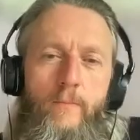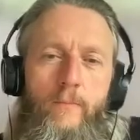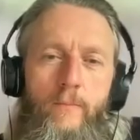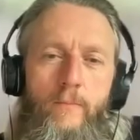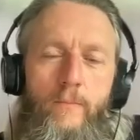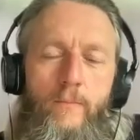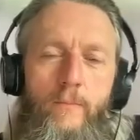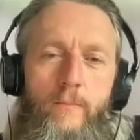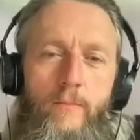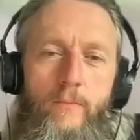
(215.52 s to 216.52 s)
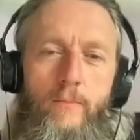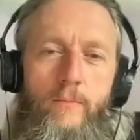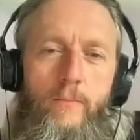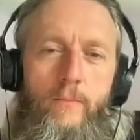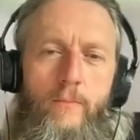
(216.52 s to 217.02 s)

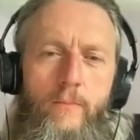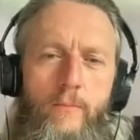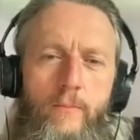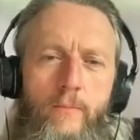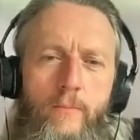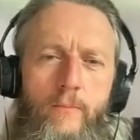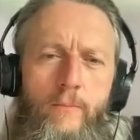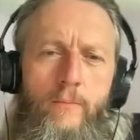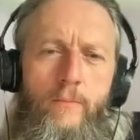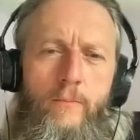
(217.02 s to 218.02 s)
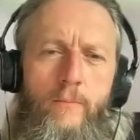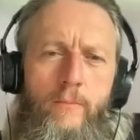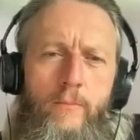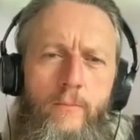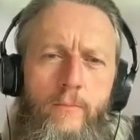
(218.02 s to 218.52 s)

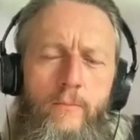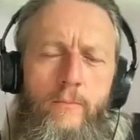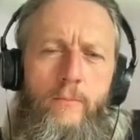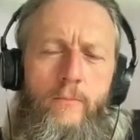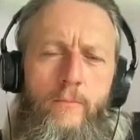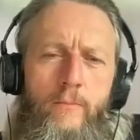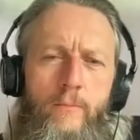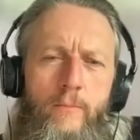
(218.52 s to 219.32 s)
(silent)